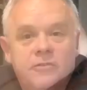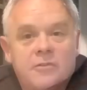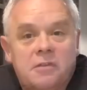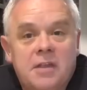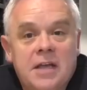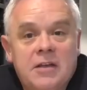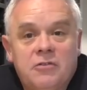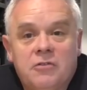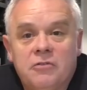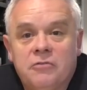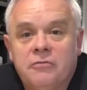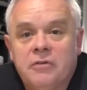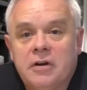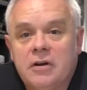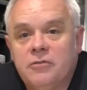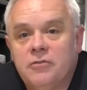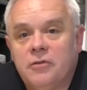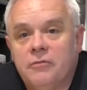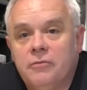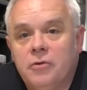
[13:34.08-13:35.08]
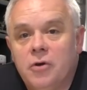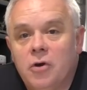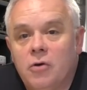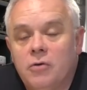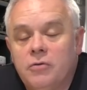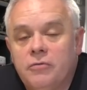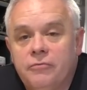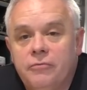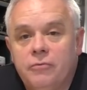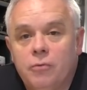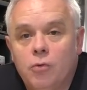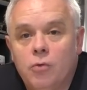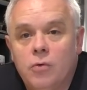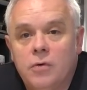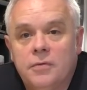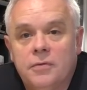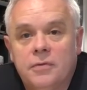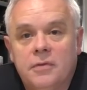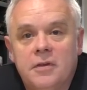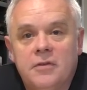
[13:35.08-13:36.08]
so that's as far as I've got
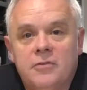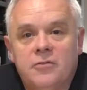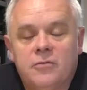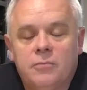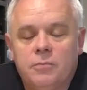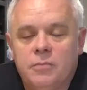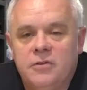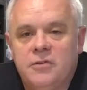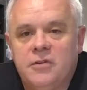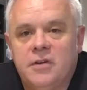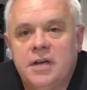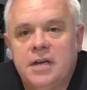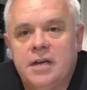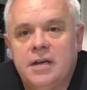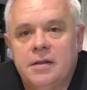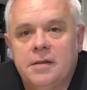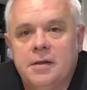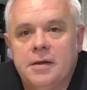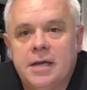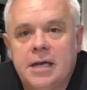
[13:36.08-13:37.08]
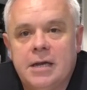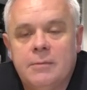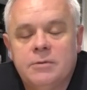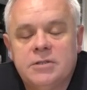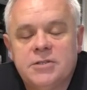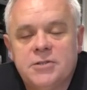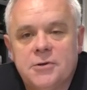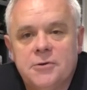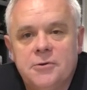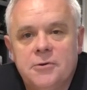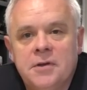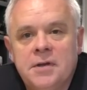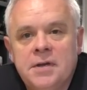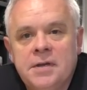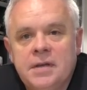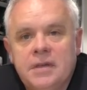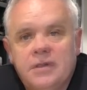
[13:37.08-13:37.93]
for this particular episode.